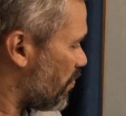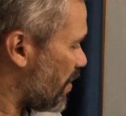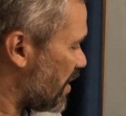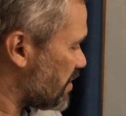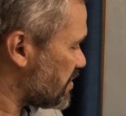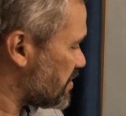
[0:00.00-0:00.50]

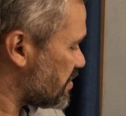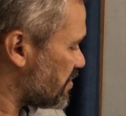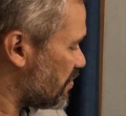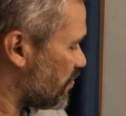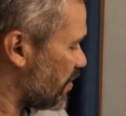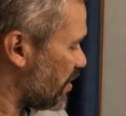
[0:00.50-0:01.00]
plus
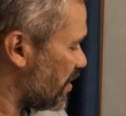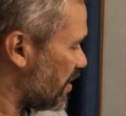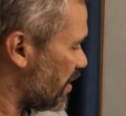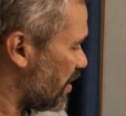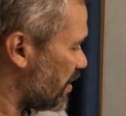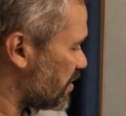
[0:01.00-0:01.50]

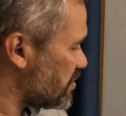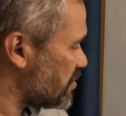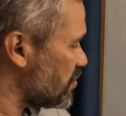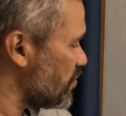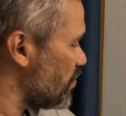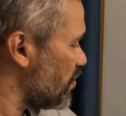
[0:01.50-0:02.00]

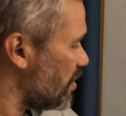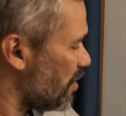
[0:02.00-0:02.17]
3x2